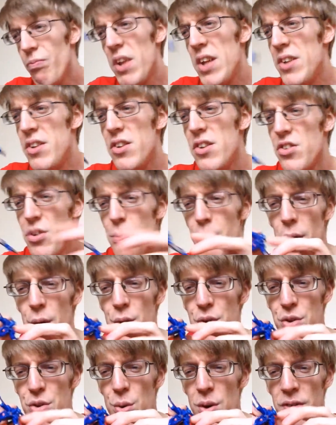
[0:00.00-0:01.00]
Is it
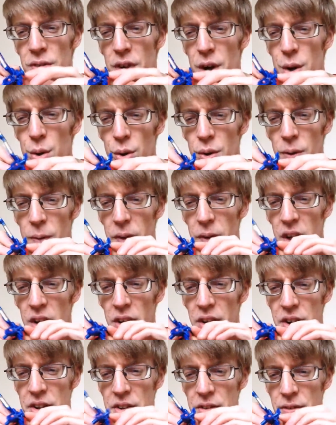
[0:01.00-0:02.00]
supposed to evoke the
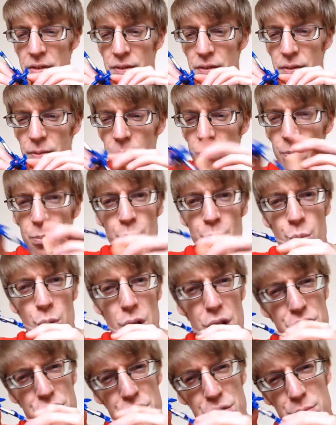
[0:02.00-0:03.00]
kind of
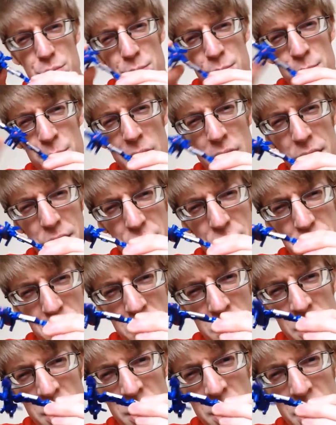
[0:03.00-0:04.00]

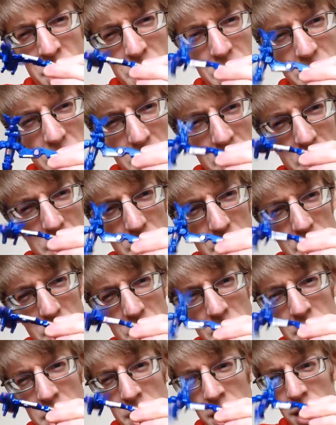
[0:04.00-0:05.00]
breastmaster,
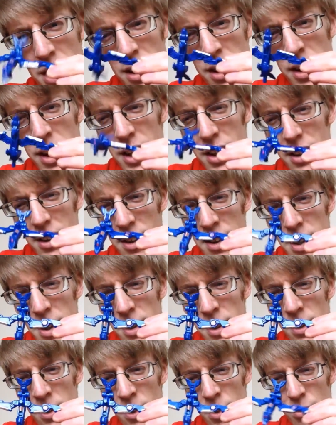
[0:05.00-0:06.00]
like,
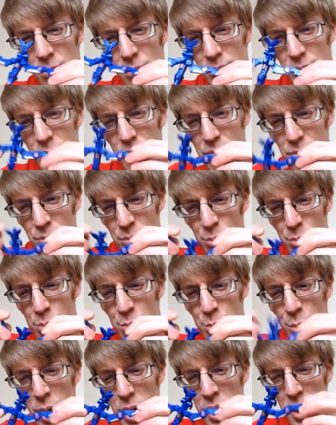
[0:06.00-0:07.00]
little
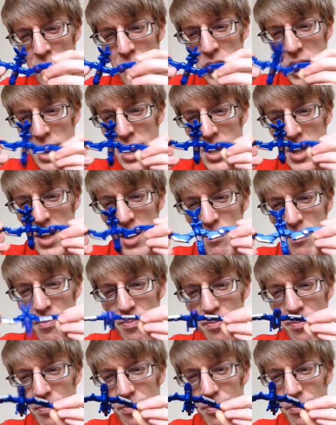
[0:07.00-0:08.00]
birdie
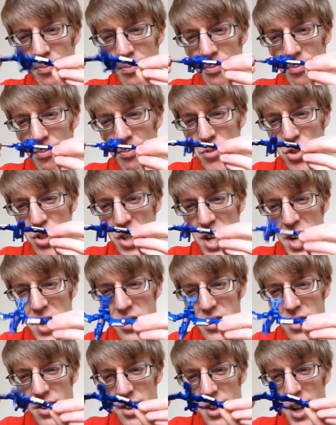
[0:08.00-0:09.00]

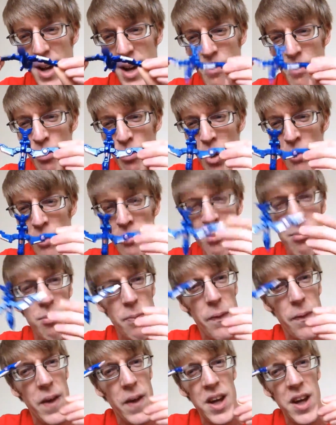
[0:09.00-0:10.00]
chest emblem
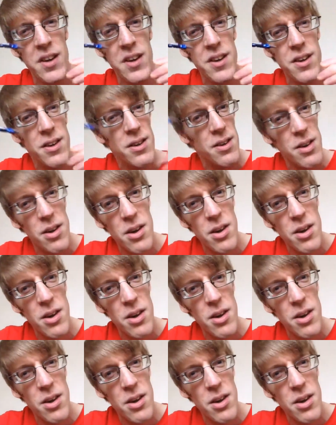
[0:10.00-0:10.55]
thing?